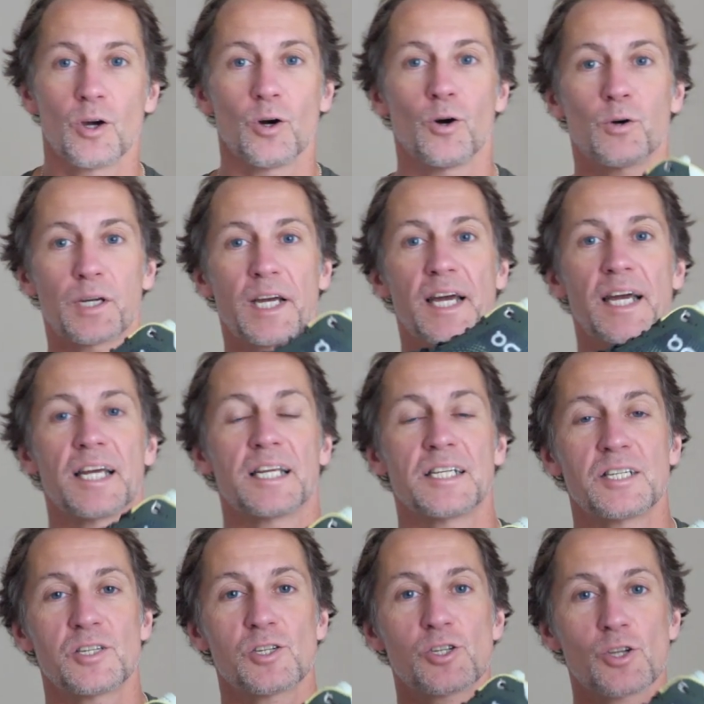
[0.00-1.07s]
Okay,
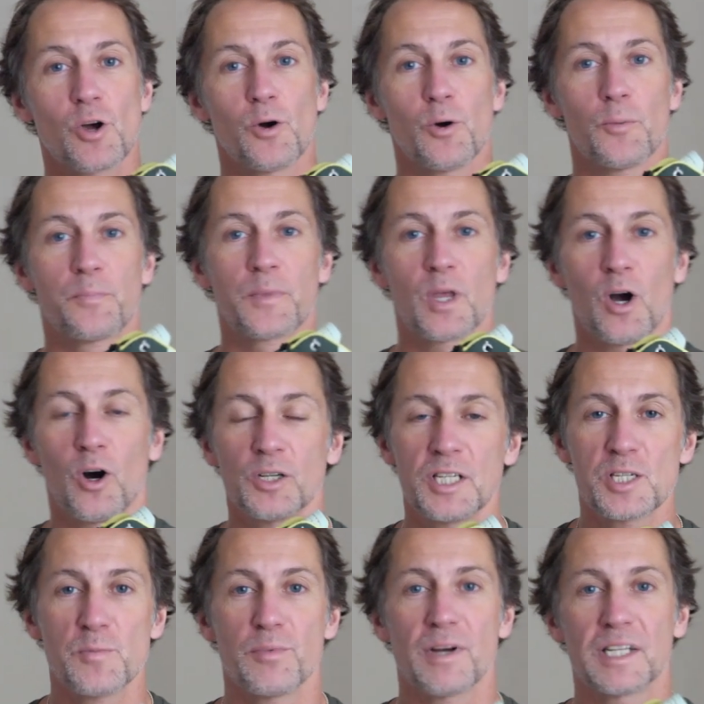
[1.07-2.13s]
so On
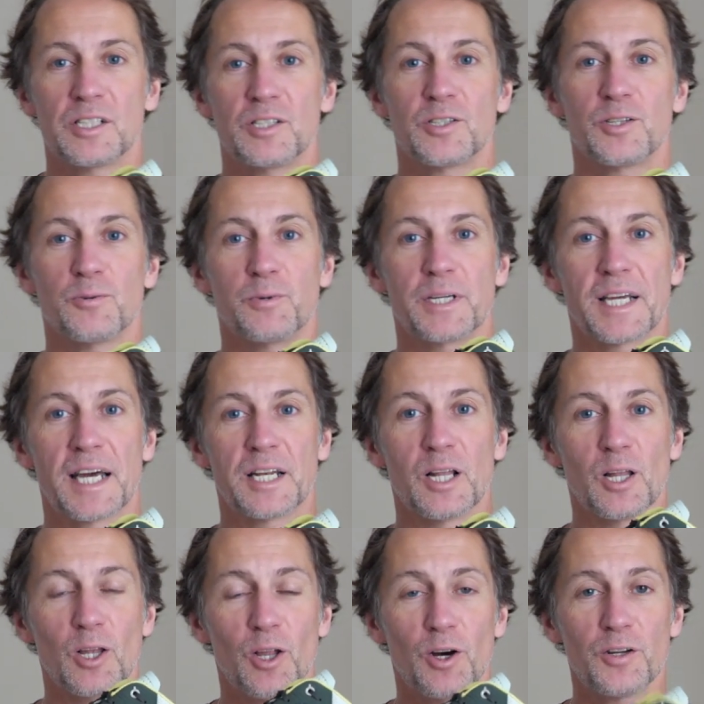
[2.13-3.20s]
is a brand that we get a
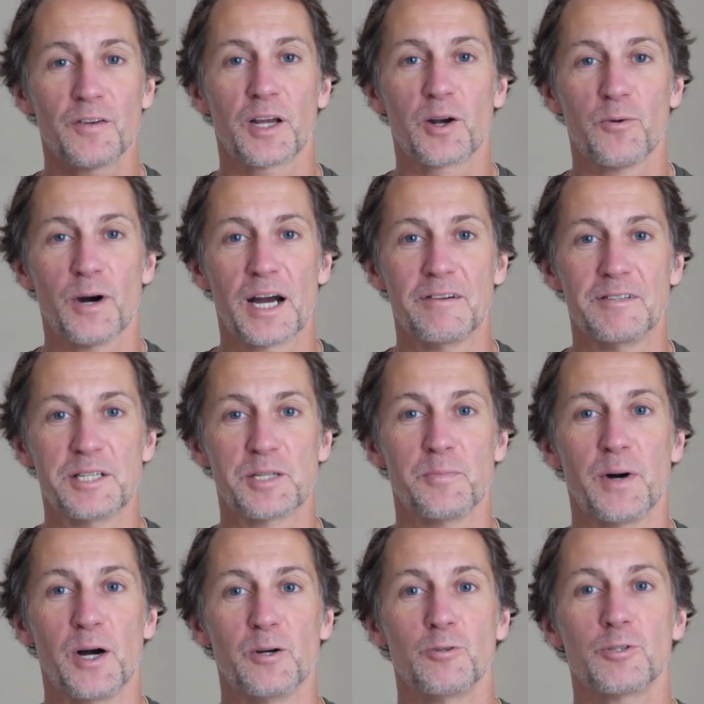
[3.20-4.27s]
lot of enquiries
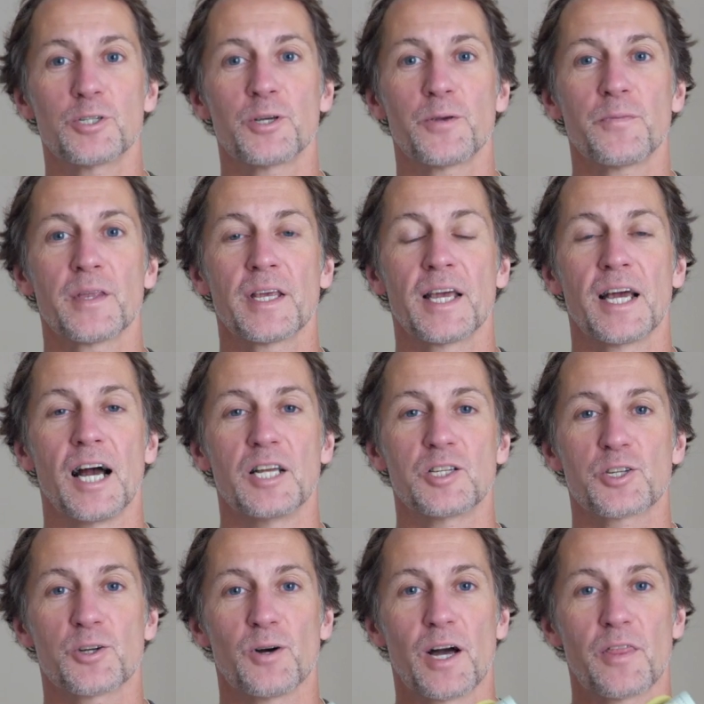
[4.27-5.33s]
about,
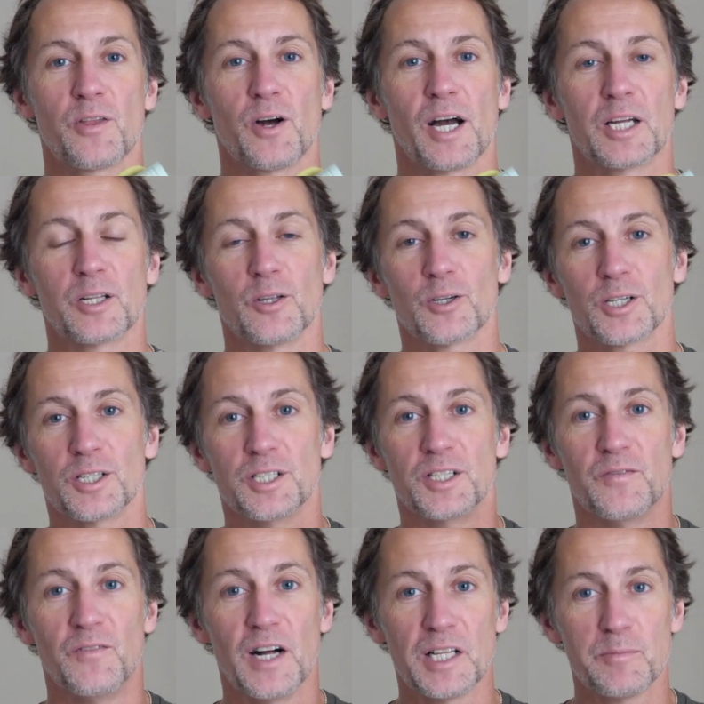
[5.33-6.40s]
so I thought I'd look at the
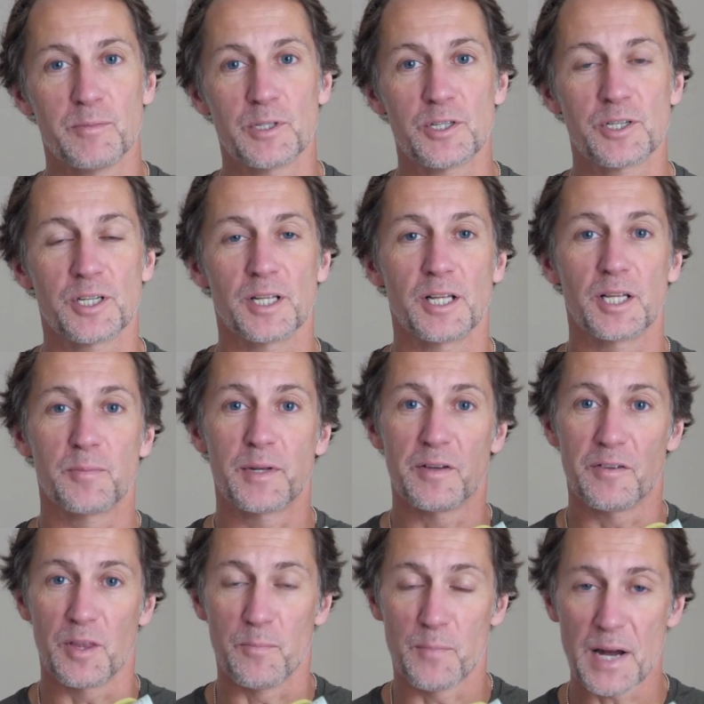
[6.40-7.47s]
development and a little bit
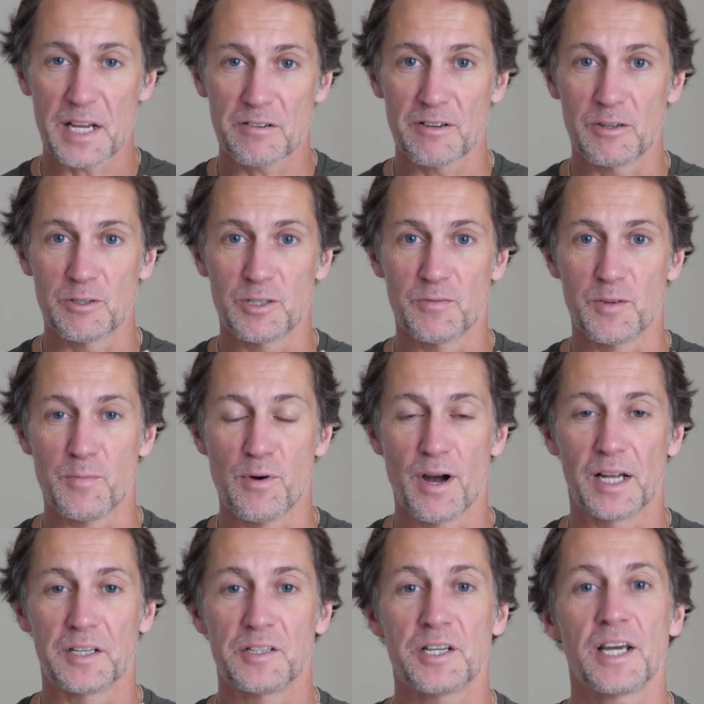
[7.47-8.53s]
of the background of the
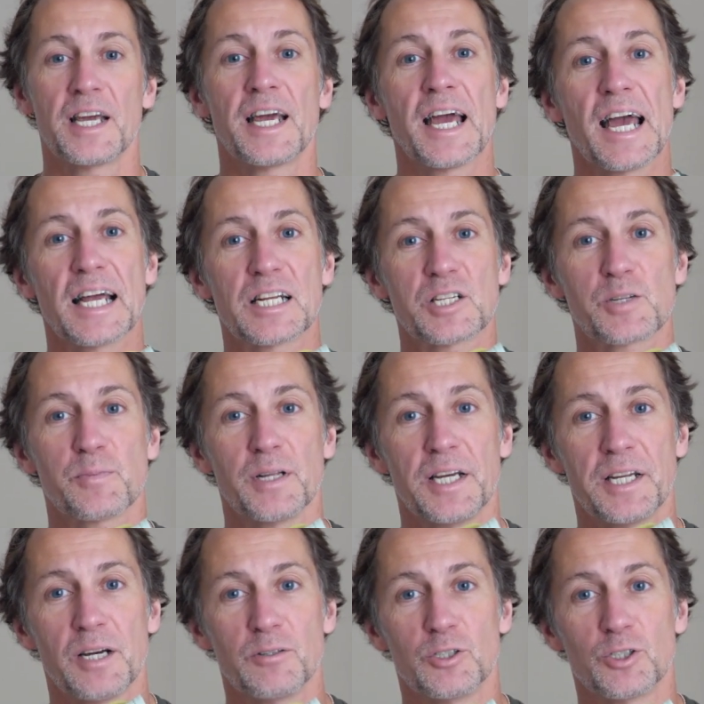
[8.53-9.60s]
brand, explain
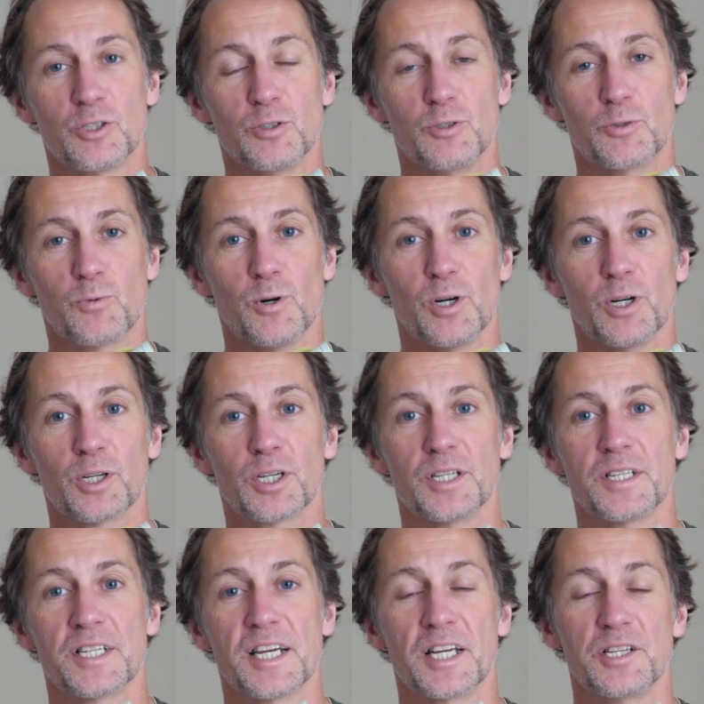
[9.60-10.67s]
how the shoes work
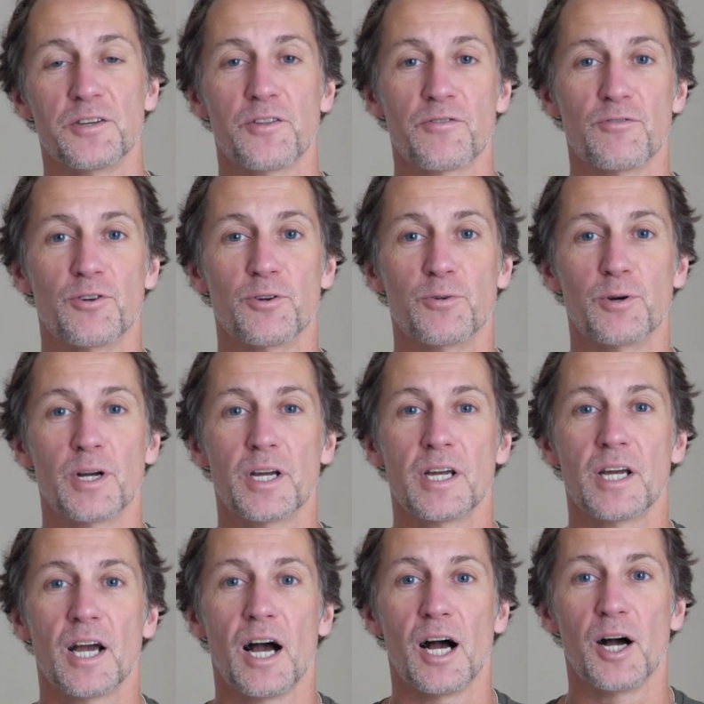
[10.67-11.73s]
and take you through
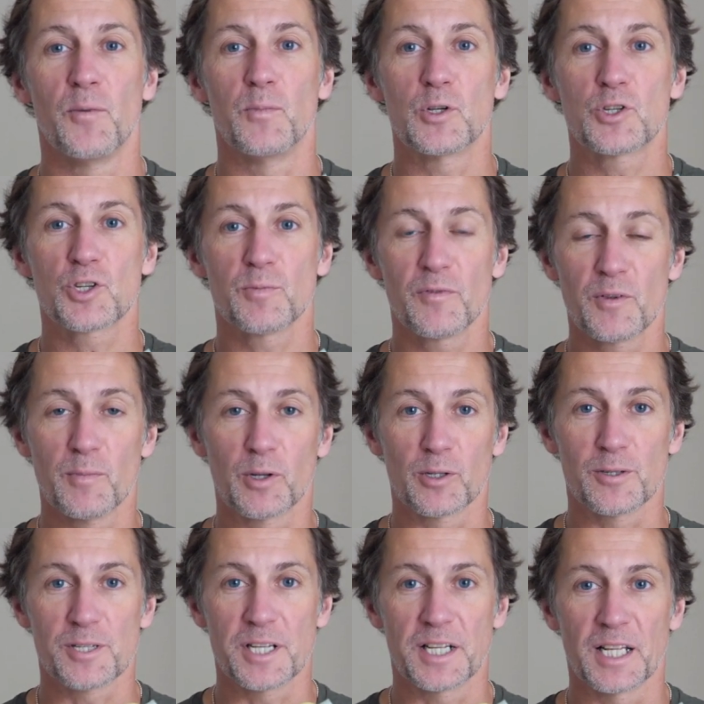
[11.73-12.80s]
some of the
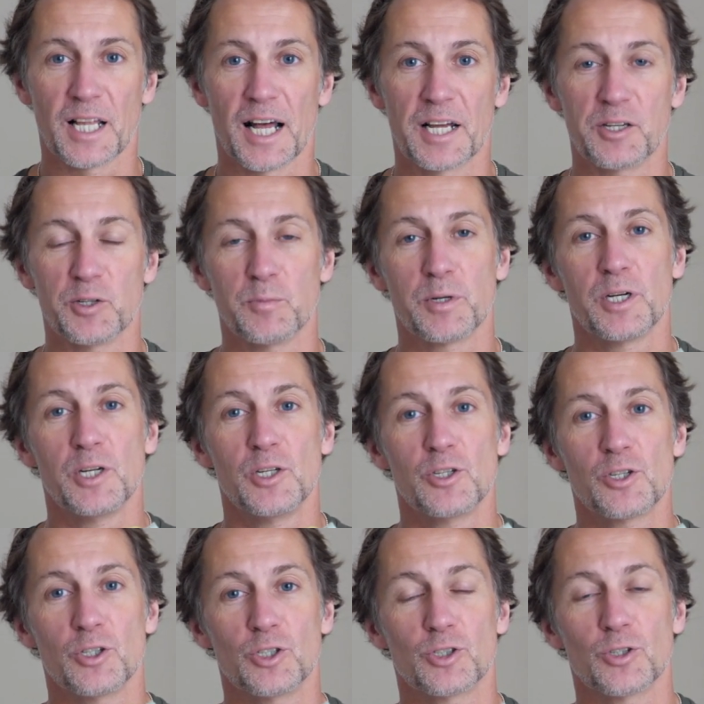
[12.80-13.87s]
models in the lineup
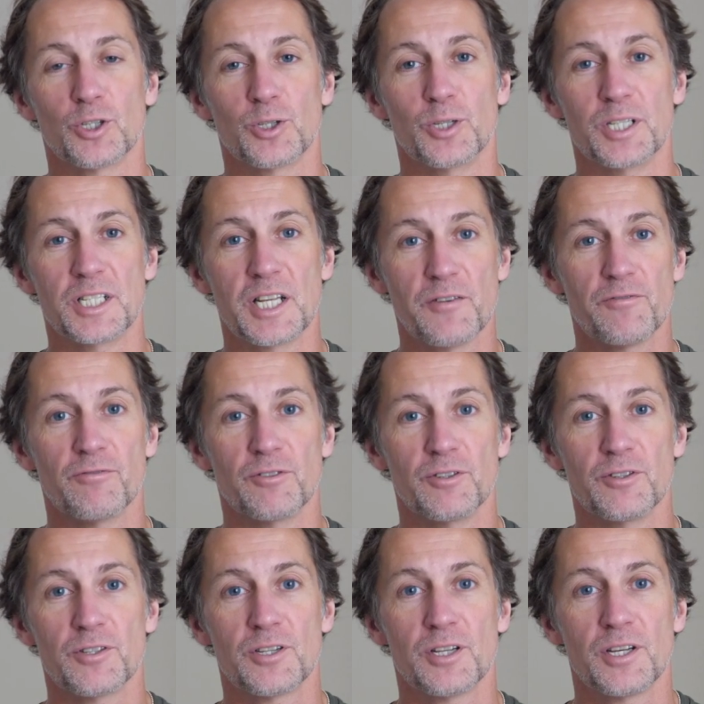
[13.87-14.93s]
to show you the
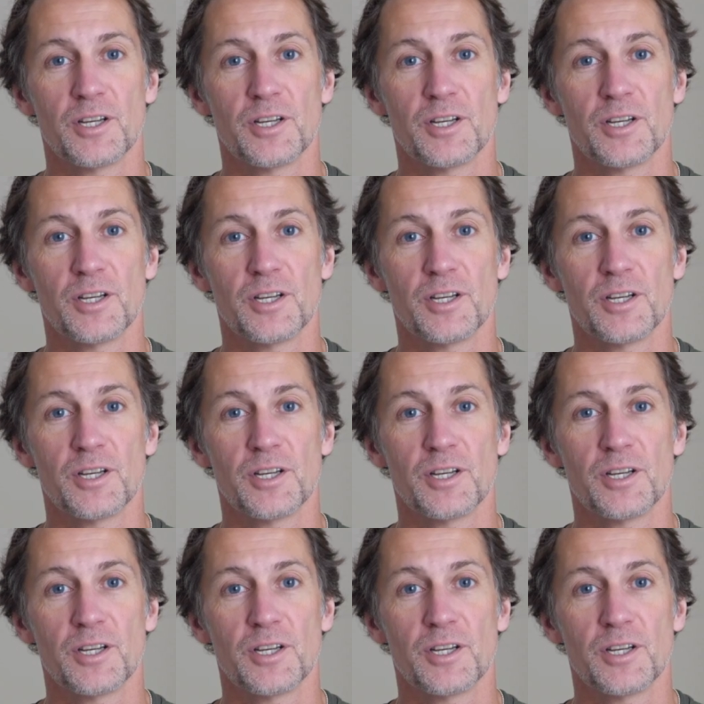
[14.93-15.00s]
different